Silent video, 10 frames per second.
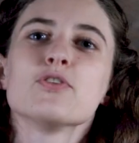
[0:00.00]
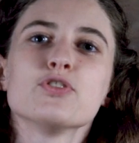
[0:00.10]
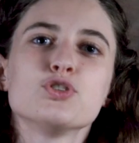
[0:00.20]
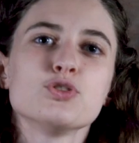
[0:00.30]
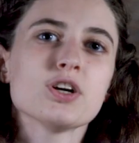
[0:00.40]
If
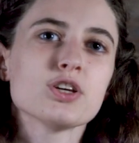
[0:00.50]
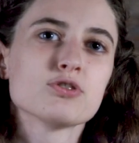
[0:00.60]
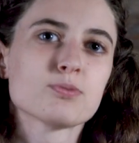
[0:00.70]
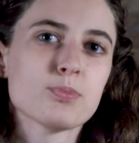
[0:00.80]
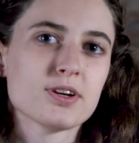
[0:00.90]
you do not
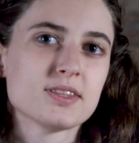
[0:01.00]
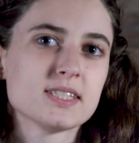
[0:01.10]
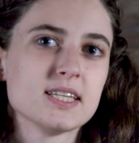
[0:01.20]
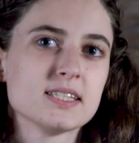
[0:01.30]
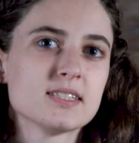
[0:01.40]
use
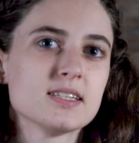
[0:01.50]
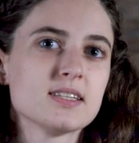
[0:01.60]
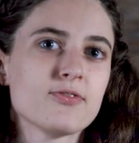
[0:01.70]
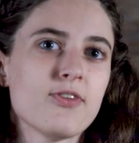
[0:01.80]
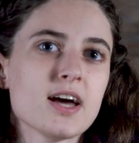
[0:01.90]
parentheses to
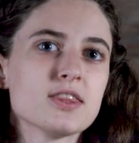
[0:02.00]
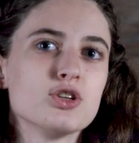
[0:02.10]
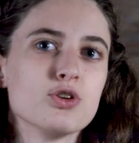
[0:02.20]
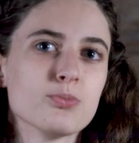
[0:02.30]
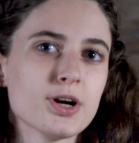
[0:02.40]
define the
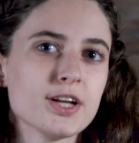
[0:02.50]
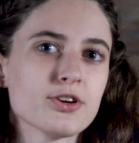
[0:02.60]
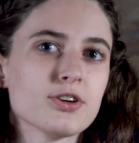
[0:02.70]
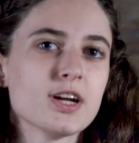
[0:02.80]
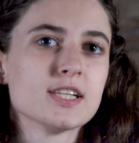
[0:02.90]

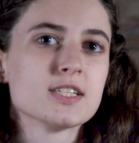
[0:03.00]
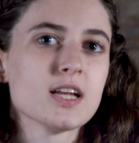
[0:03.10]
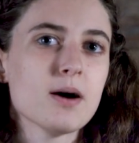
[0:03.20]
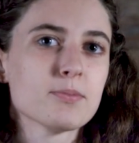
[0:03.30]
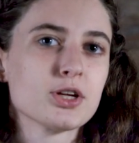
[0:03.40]
numerator and
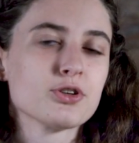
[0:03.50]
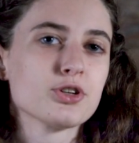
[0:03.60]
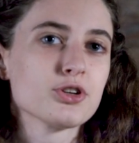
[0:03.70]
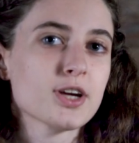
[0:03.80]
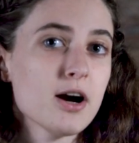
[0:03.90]
denominator
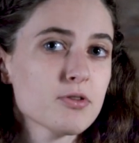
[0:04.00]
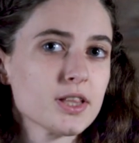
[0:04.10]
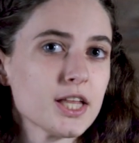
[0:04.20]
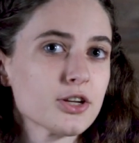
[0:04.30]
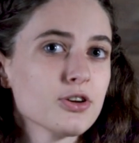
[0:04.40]
in your
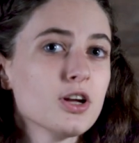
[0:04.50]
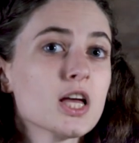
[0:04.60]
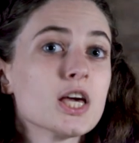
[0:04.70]
calculator,